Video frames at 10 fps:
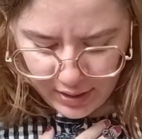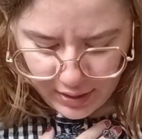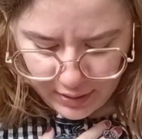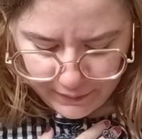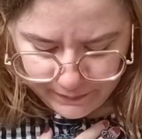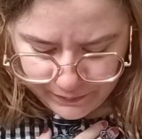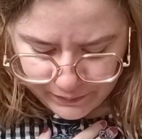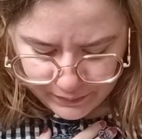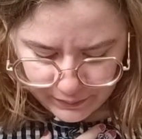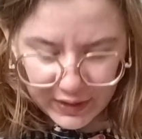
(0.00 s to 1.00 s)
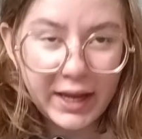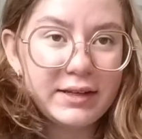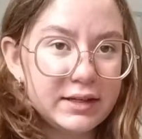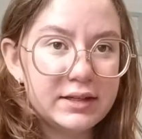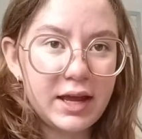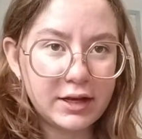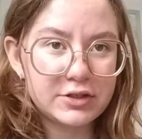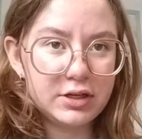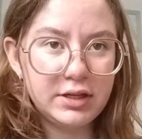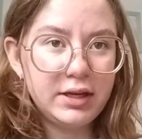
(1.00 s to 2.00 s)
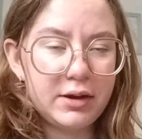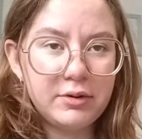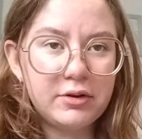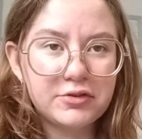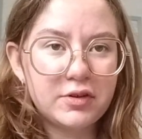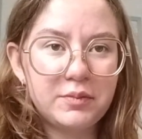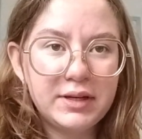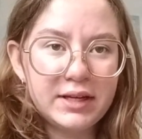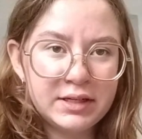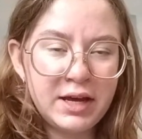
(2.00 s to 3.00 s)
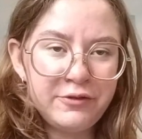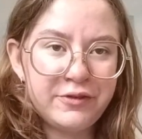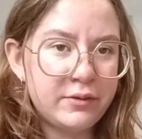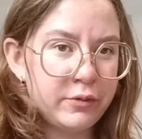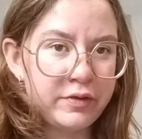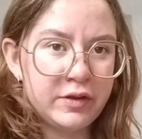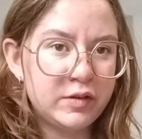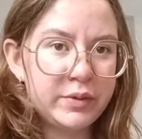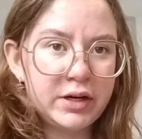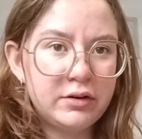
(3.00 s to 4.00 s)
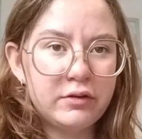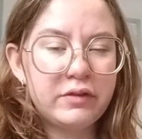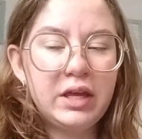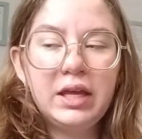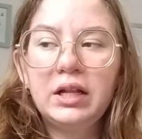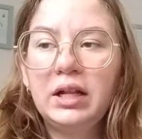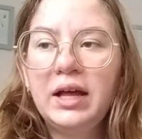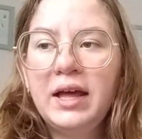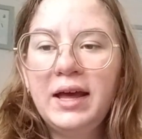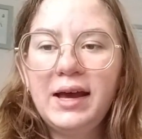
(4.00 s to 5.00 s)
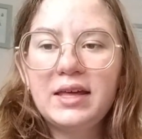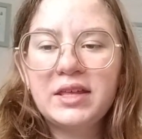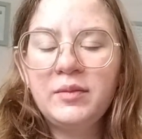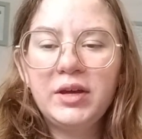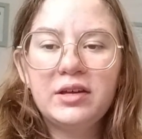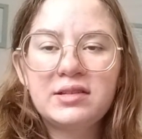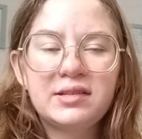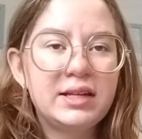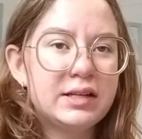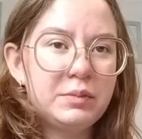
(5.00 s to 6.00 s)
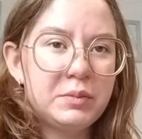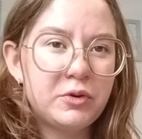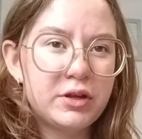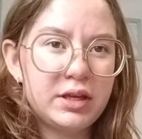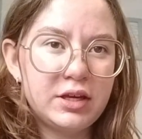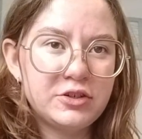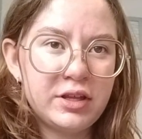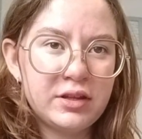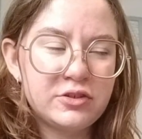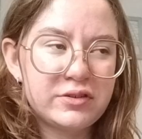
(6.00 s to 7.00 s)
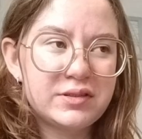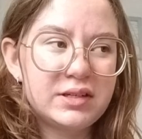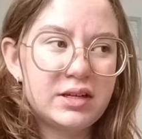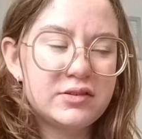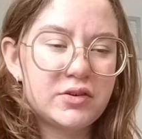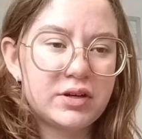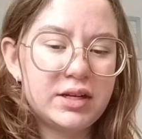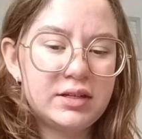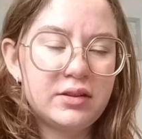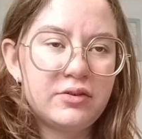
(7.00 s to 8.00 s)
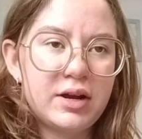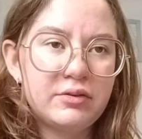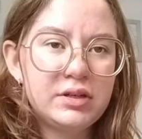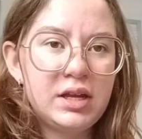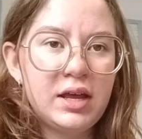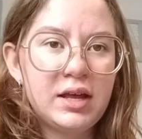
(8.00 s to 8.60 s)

I did actually, I will also admit, I did have fun with this part of the heel. I think because it's a little bit more engaging than just knitting stockinette in the round.